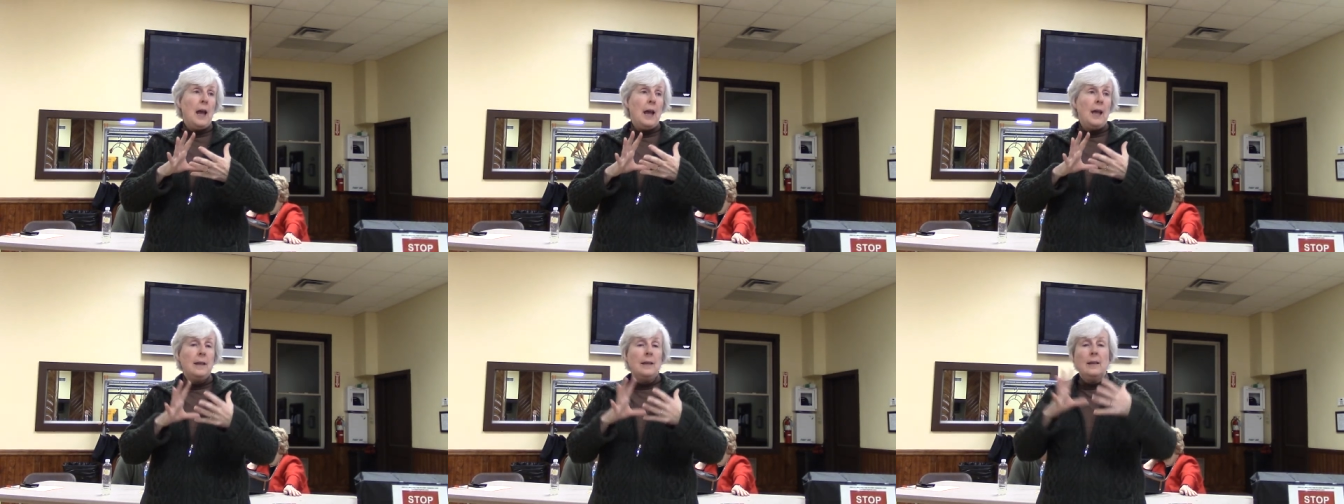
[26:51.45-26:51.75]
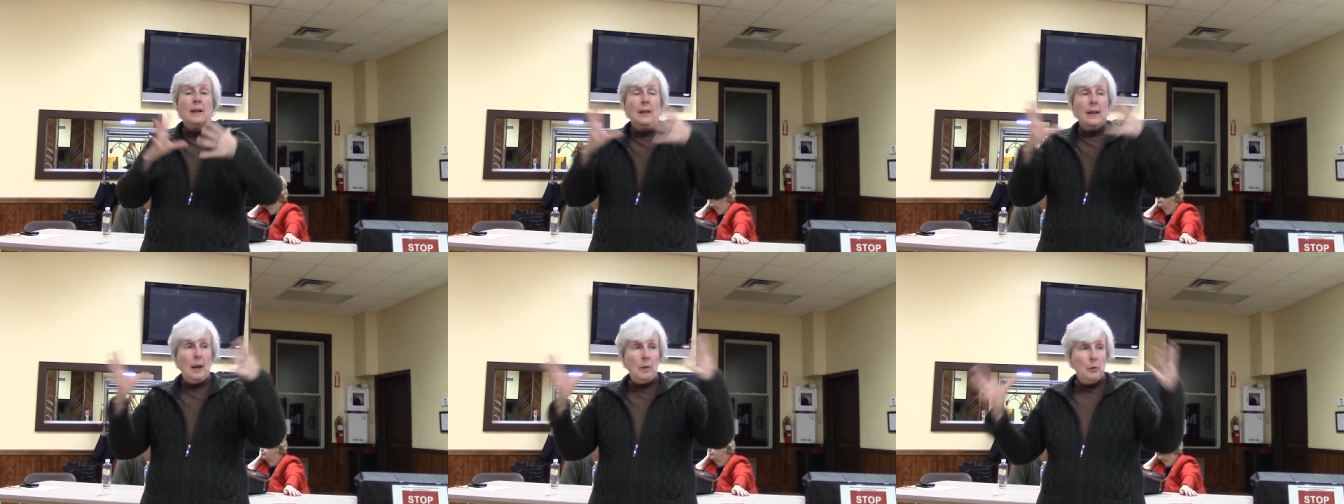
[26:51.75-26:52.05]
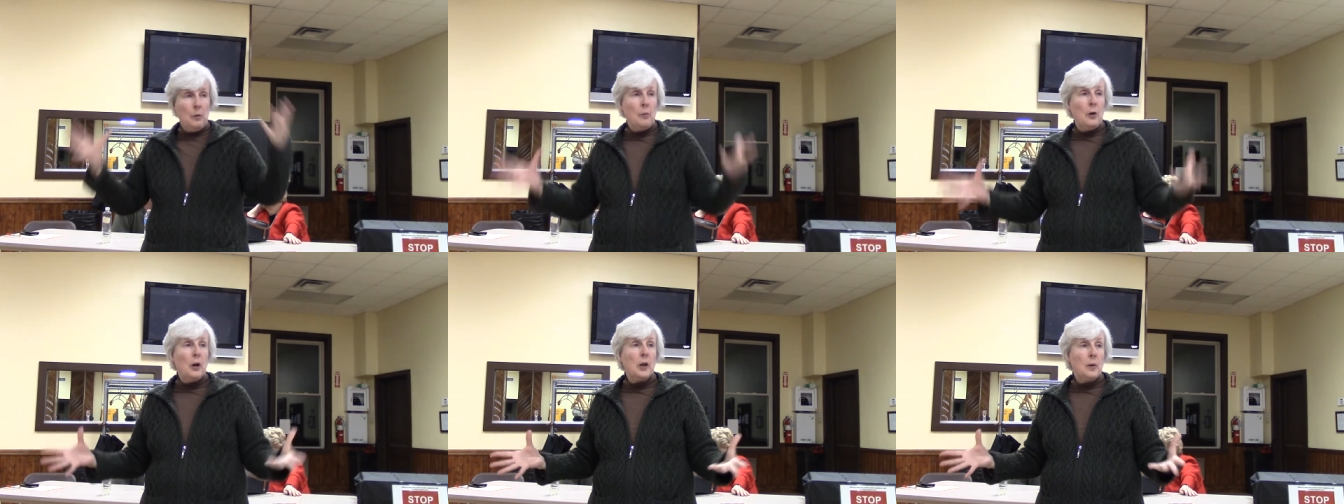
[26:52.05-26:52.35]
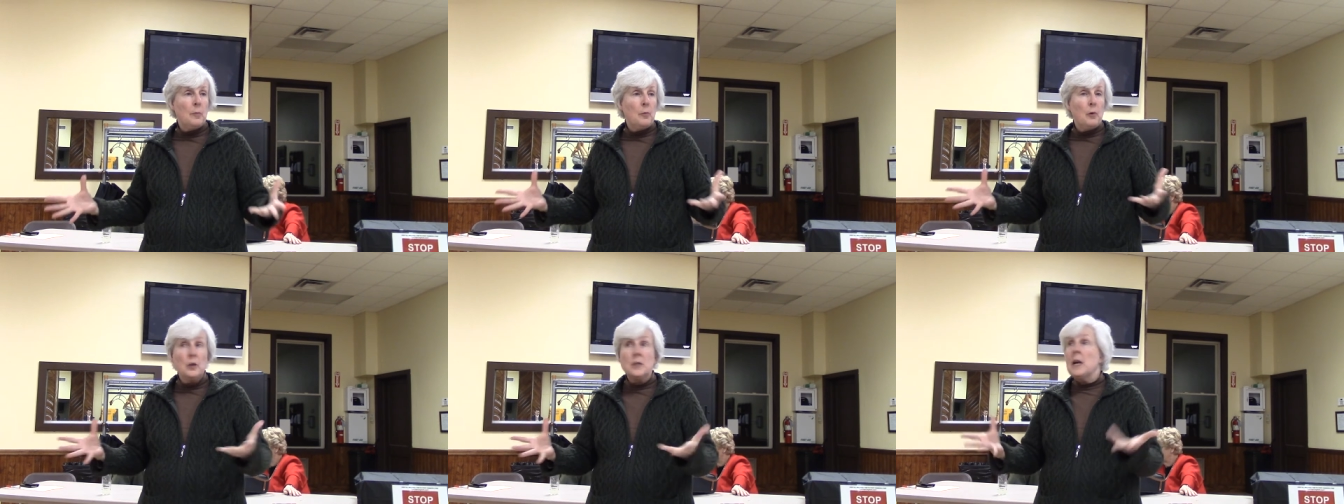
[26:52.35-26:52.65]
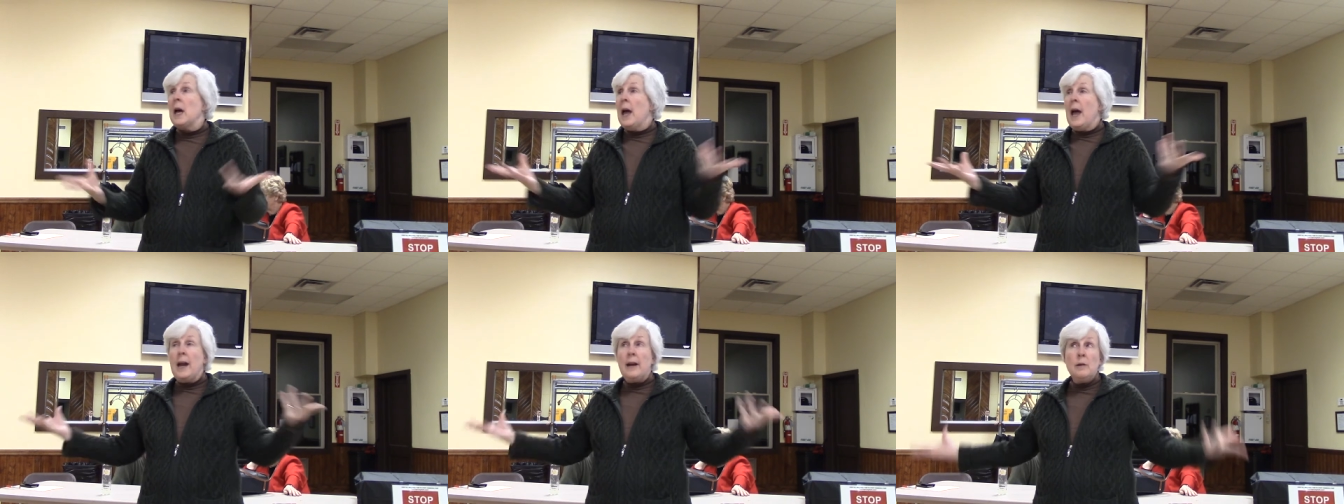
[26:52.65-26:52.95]
and the labor market
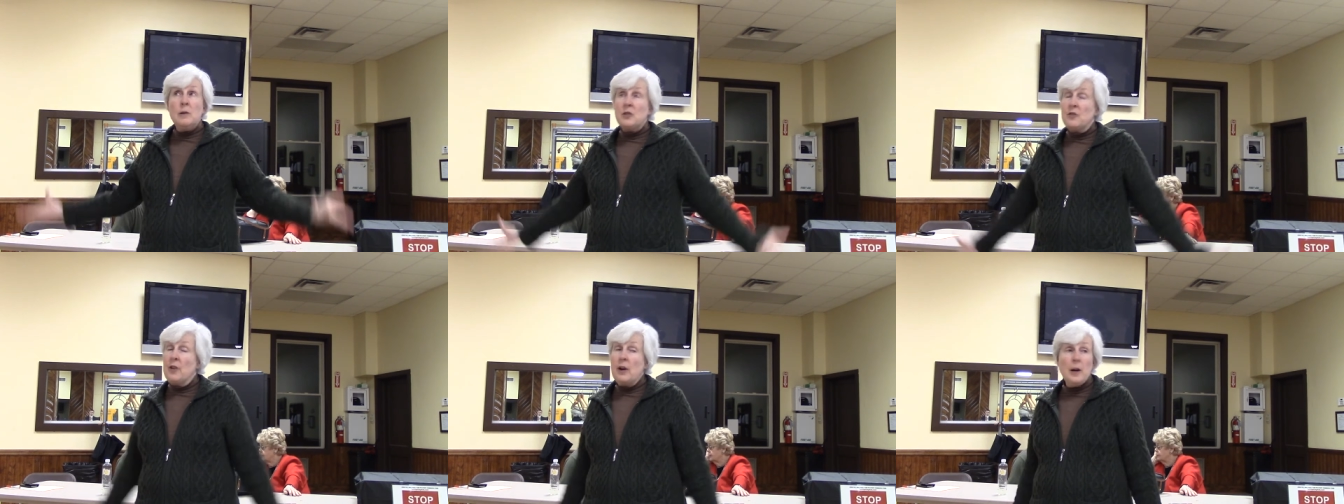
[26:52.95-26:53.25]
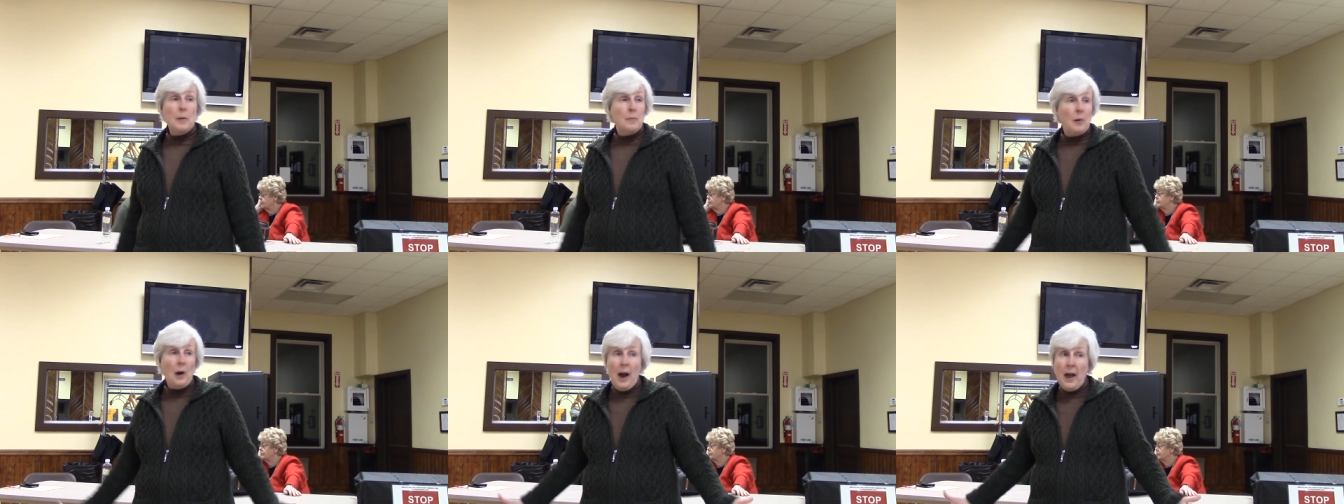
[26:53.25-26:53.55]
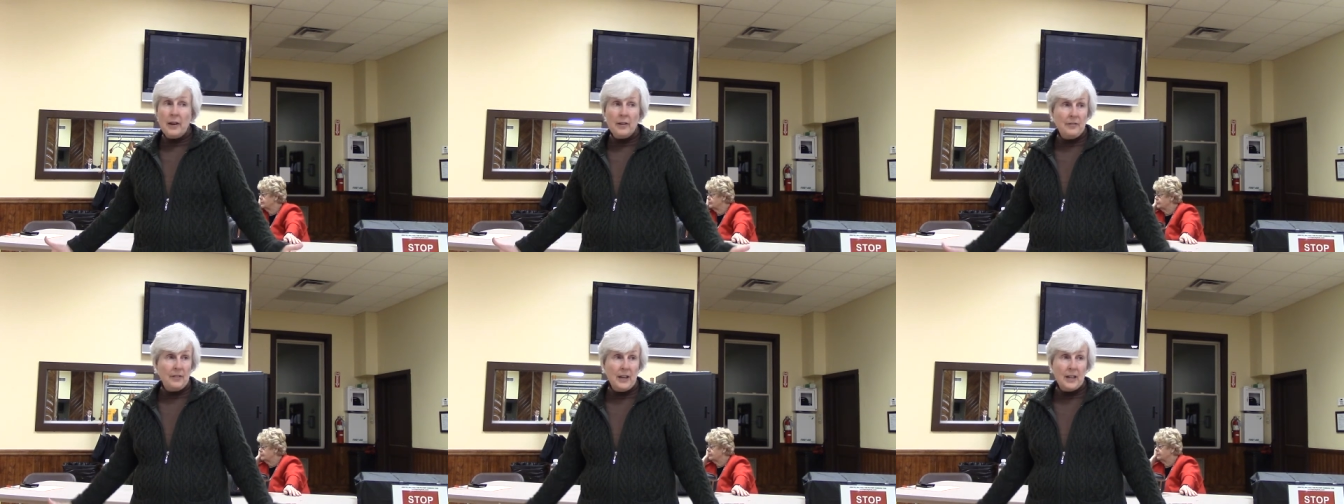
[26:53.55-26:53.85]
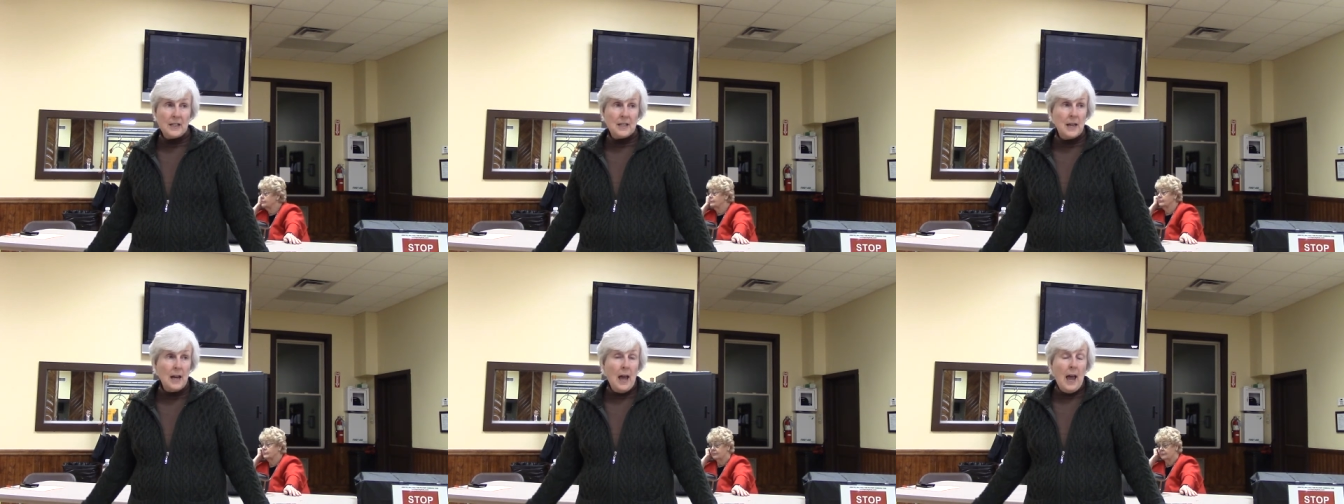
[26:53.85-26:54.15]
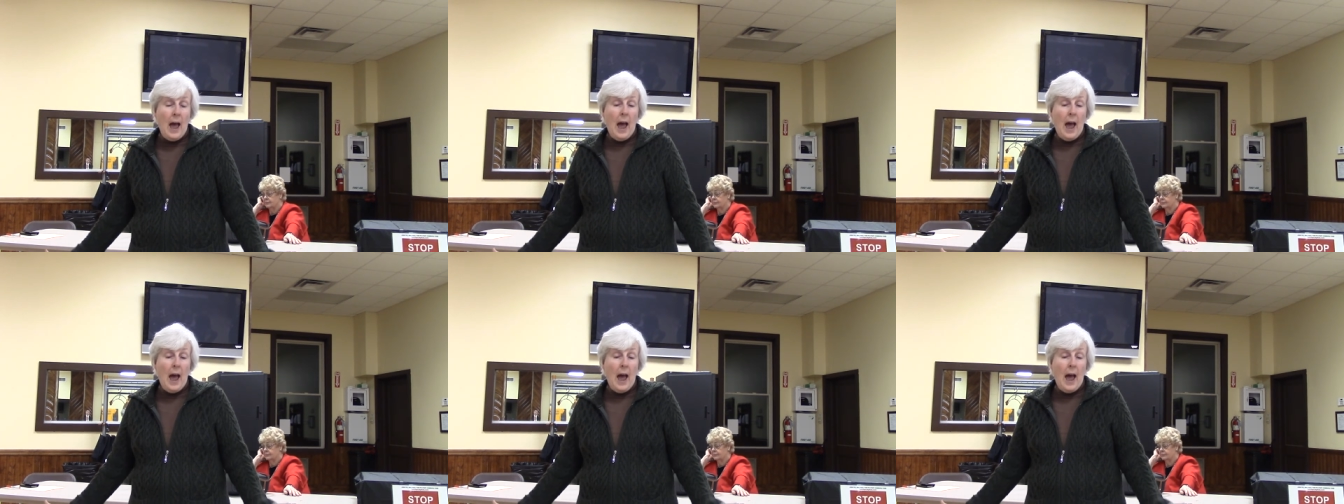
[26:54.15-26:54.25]
boards. And he was very proud of it.